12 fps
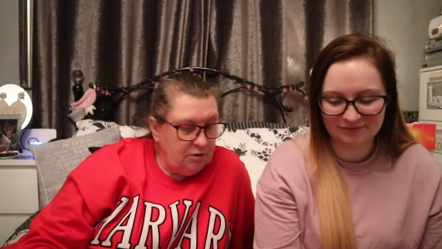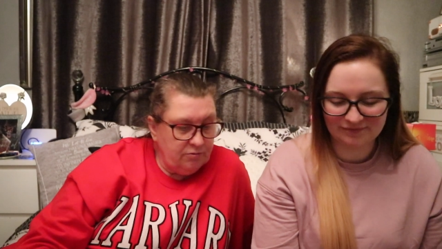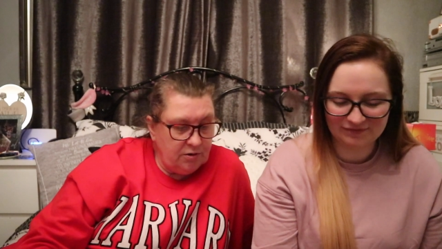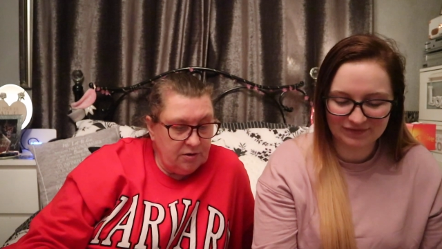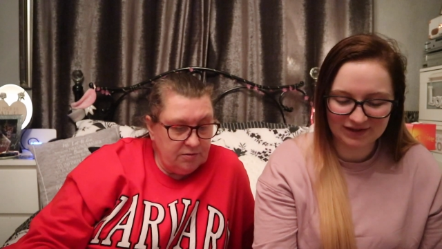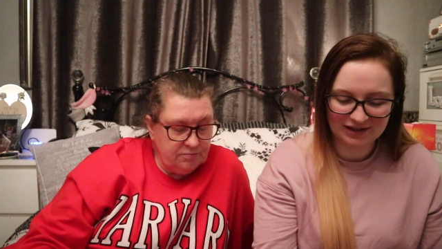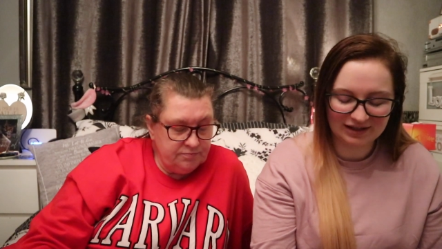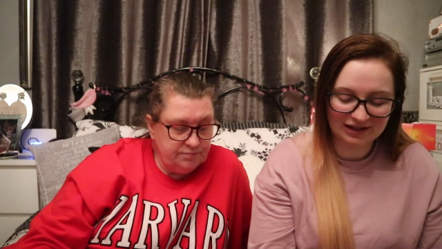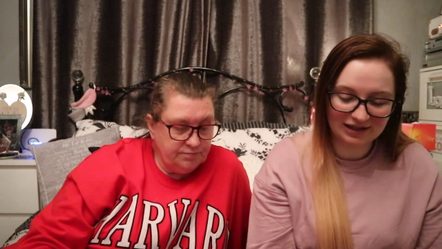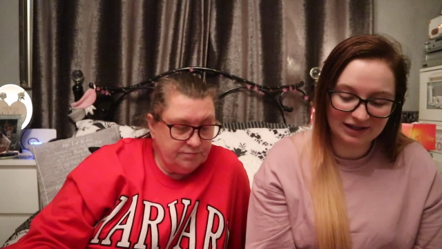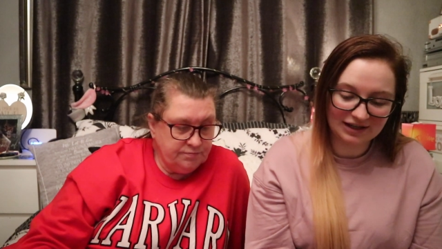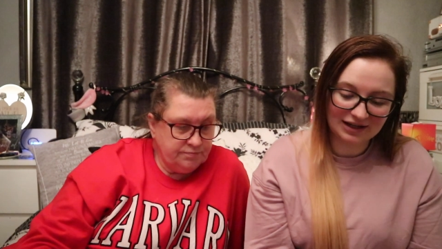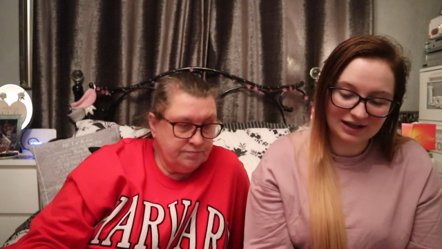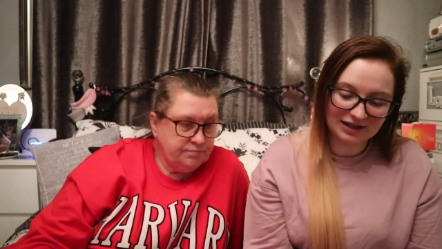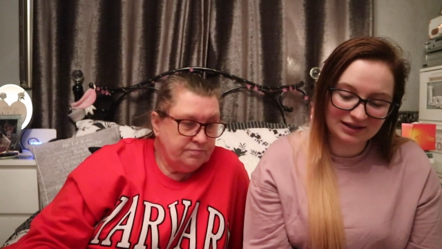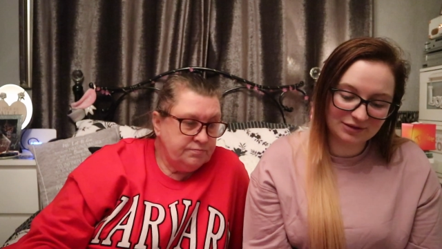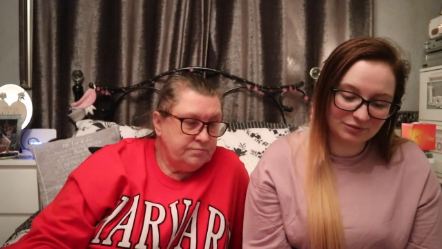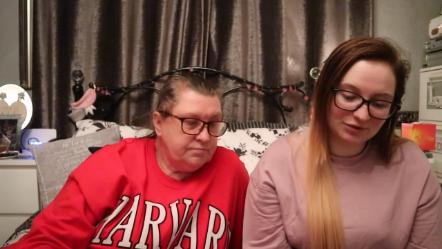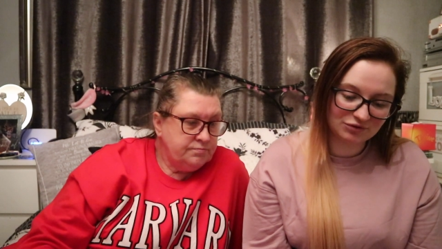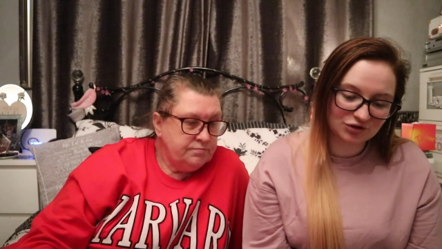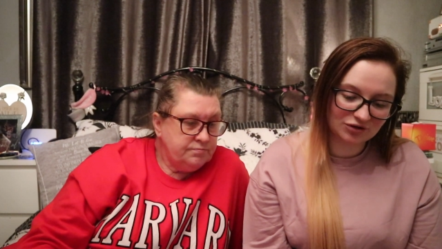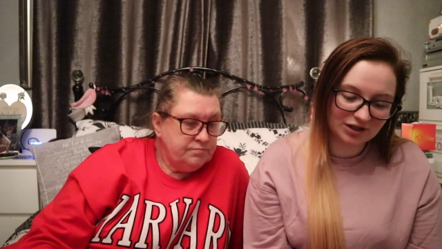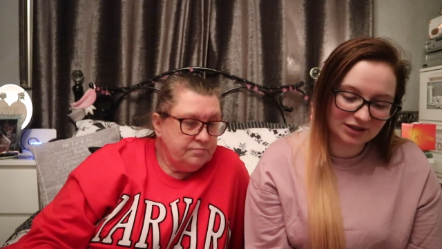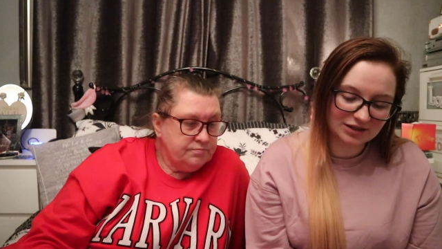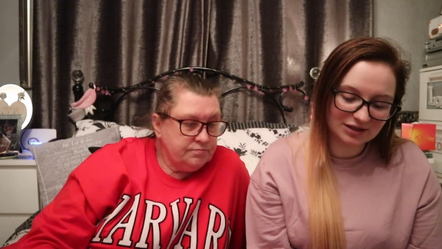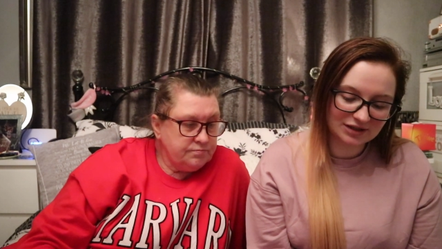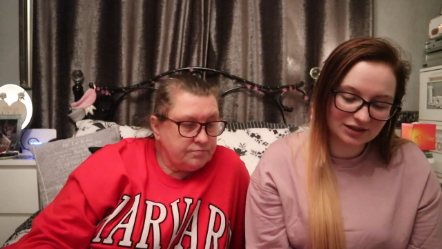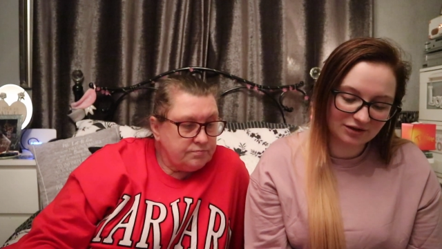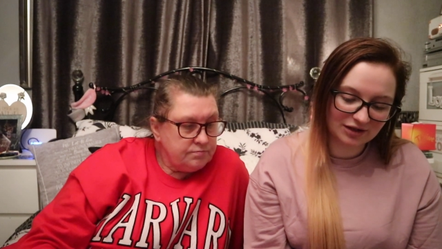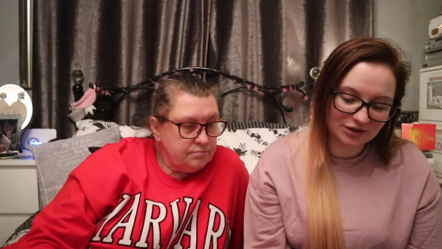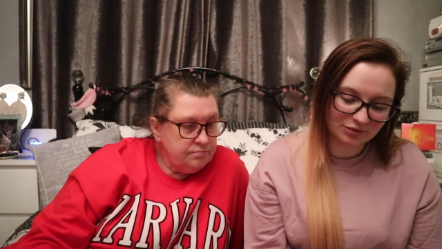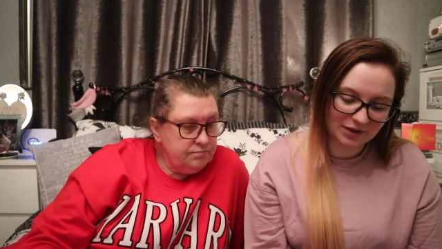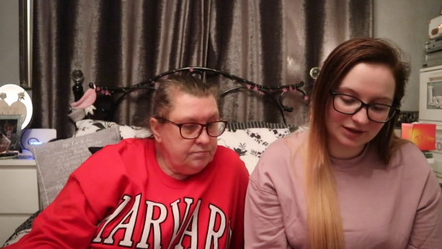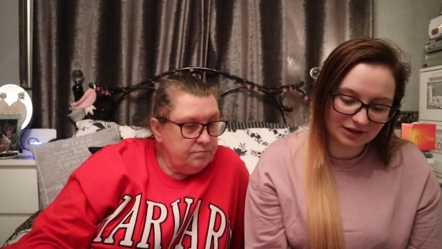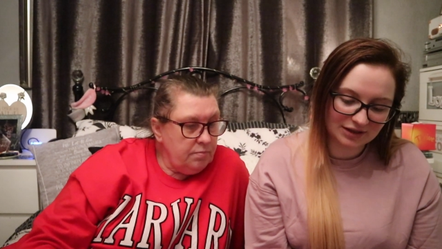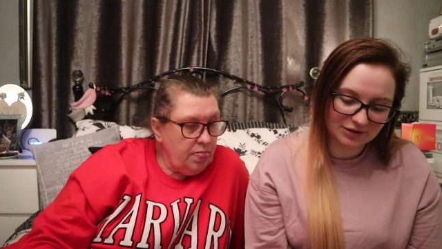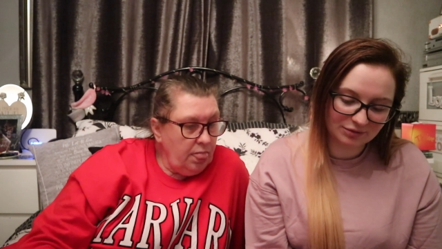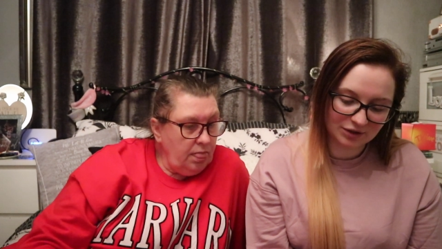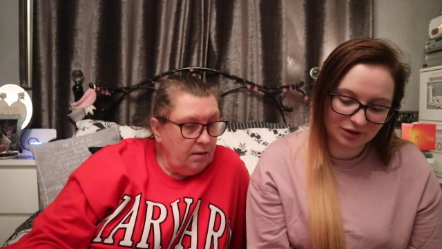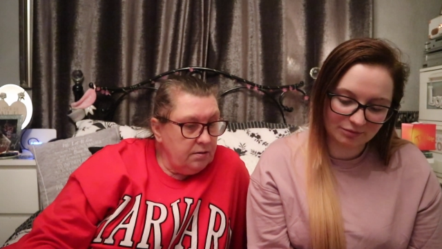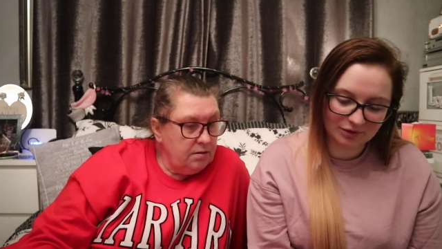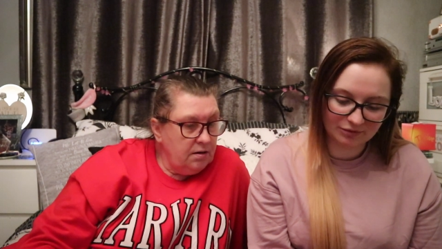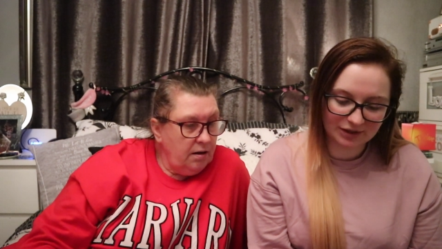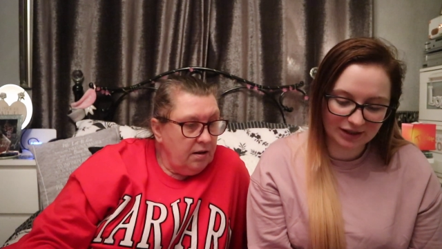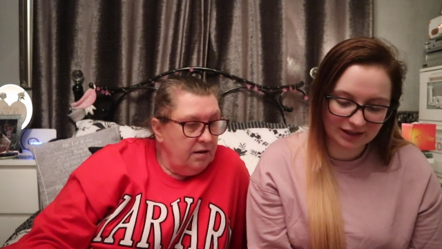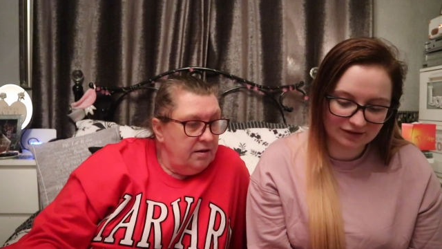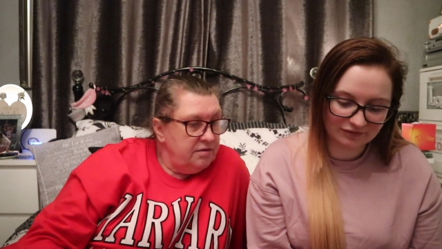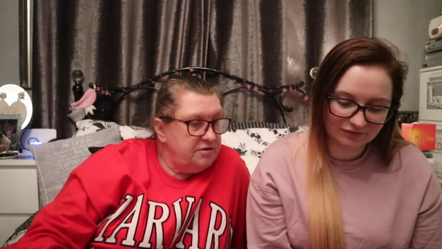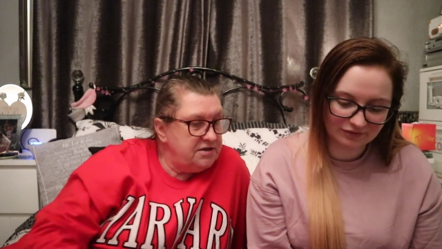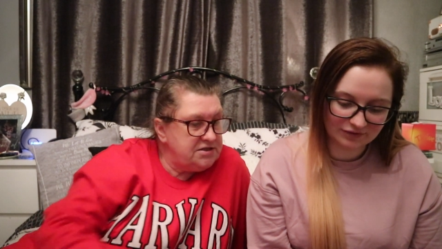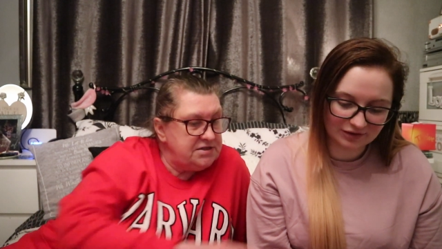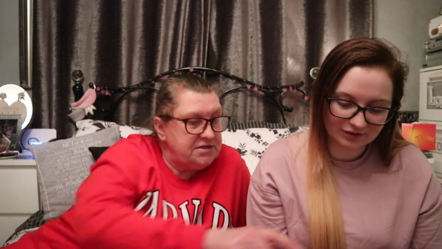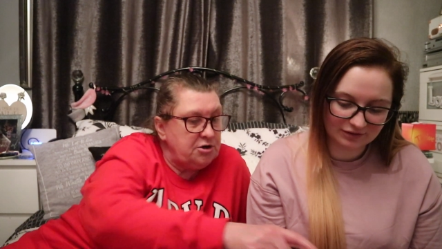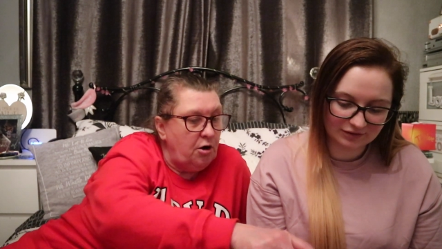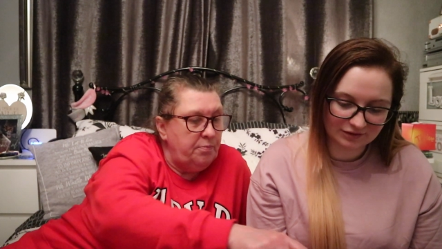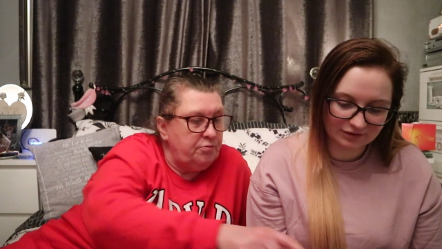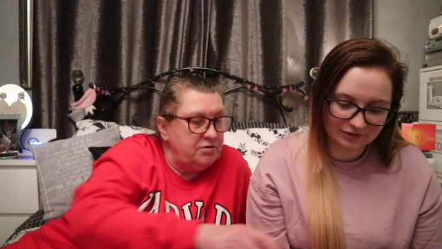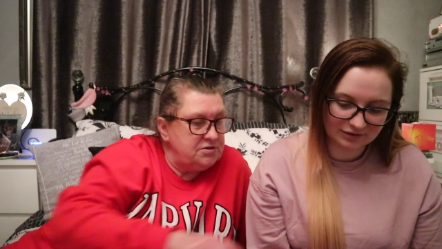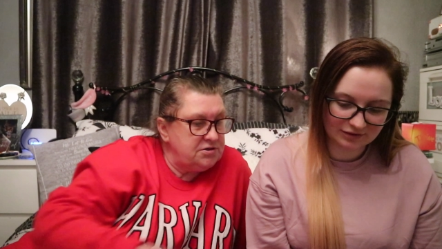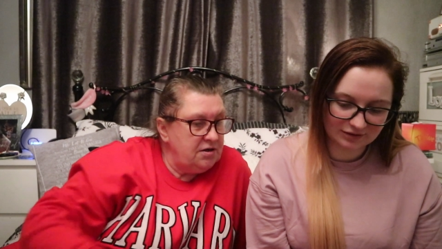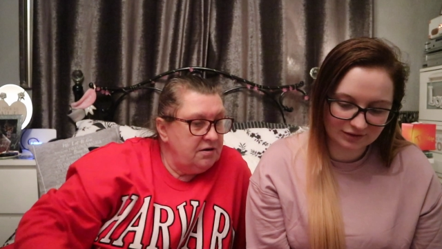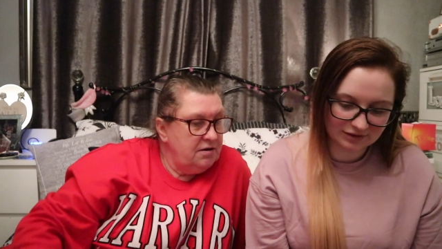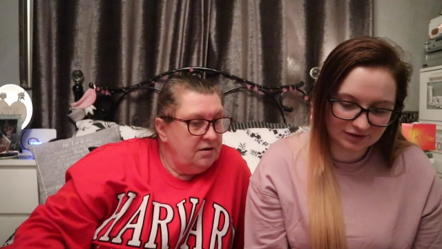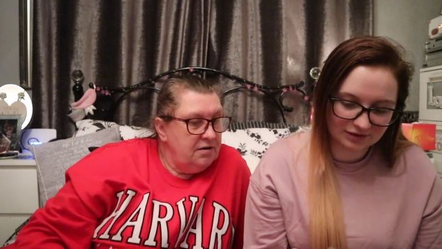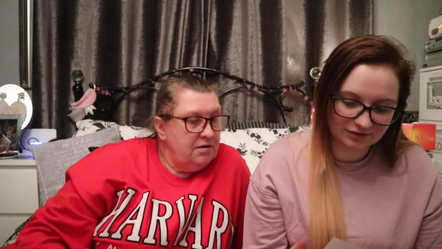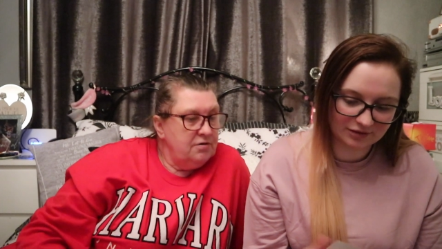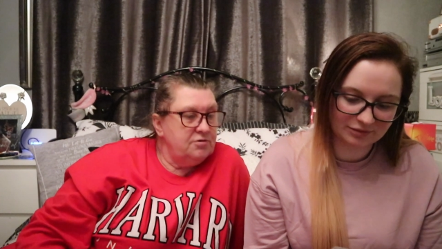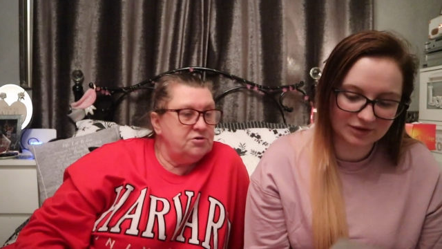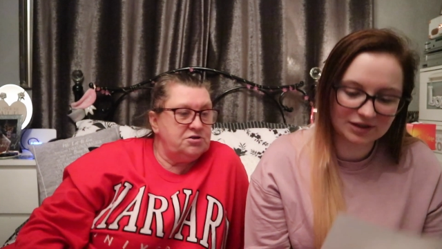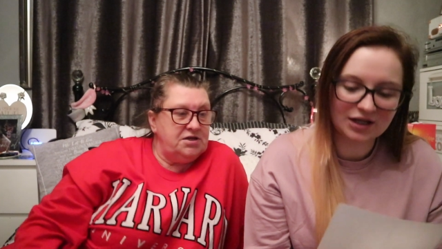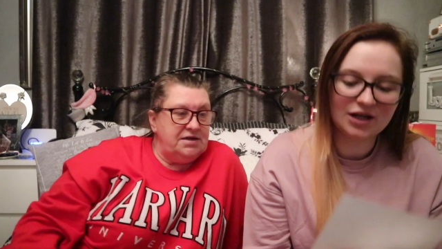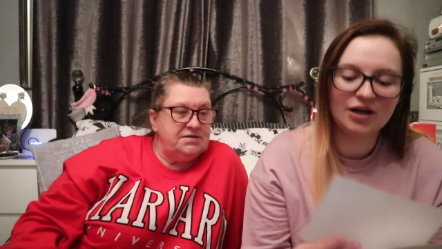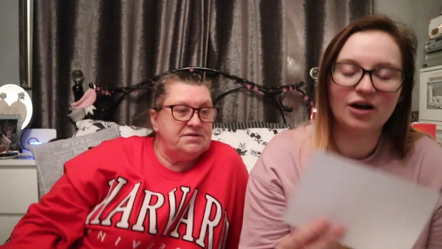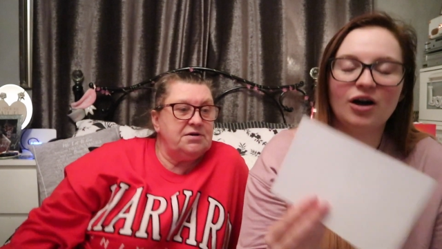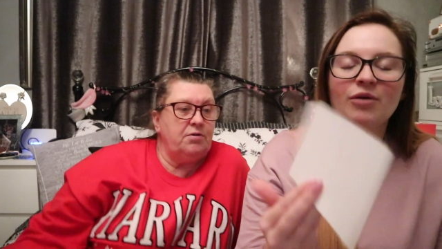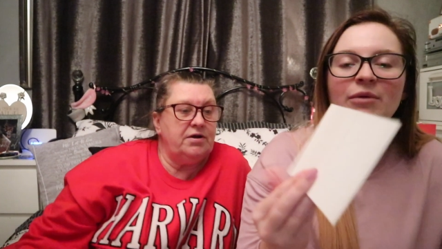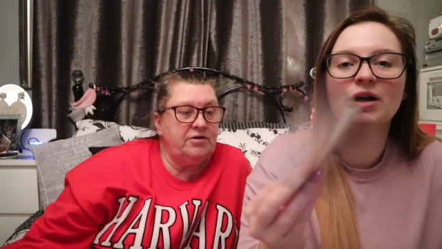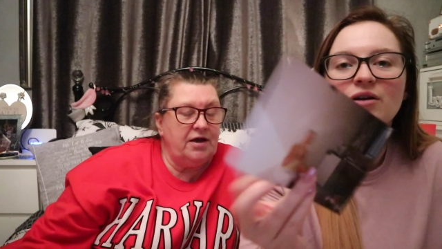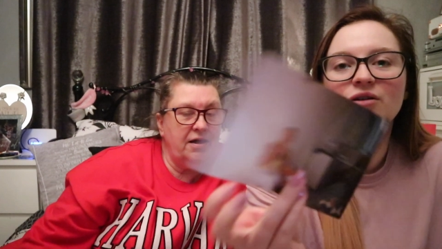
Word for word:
Speaker 1: All oh, right. And then we were trying to decide where these were, but we have this is Cyprus. Cyprus. the inside. Oh my yeah.